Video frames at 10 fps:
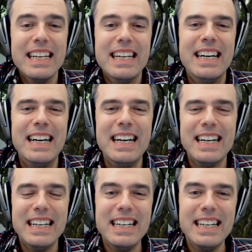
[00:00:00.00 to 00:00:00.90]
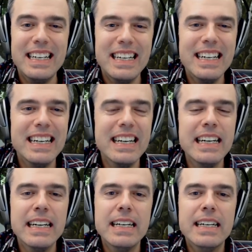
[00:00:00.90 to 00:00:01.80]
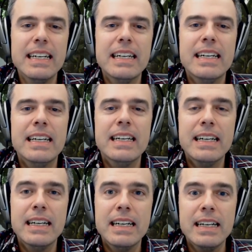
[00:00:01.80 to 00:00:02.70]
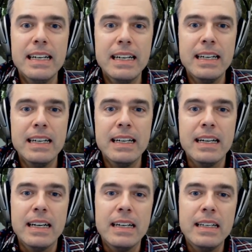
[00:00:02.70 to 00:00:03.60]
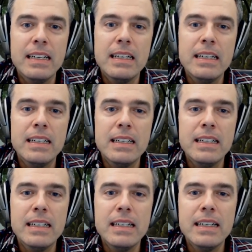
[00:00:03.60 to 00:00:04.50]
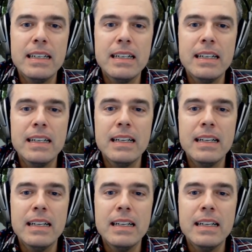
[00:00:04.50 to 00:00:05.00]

[no speech]